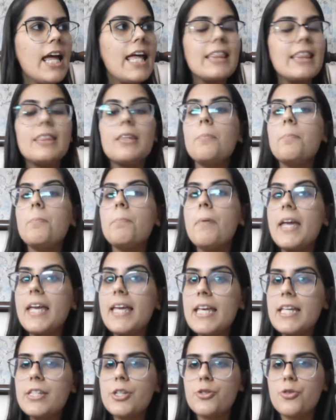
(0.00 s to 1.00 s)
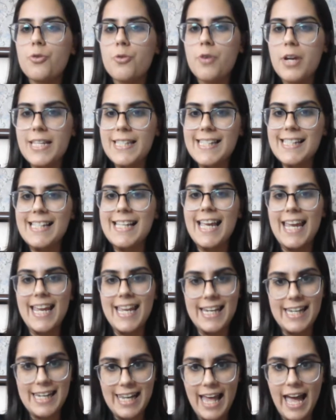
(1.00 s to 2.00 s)
"The biggest risk
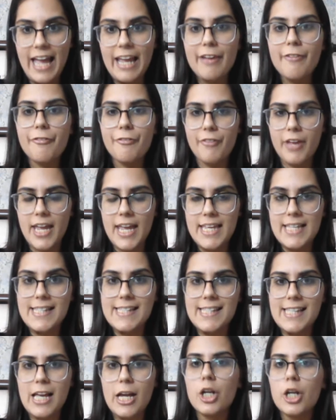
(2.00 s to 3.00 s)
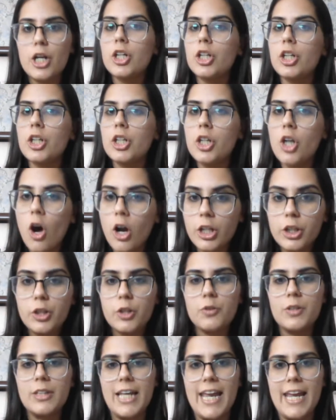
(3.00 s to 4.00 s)
in life is not
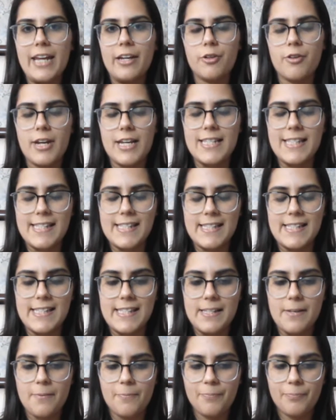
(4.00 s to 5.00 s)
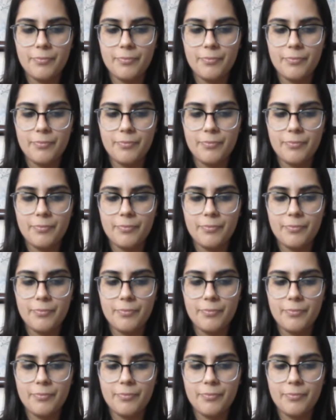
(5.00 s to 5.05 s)
to take risks."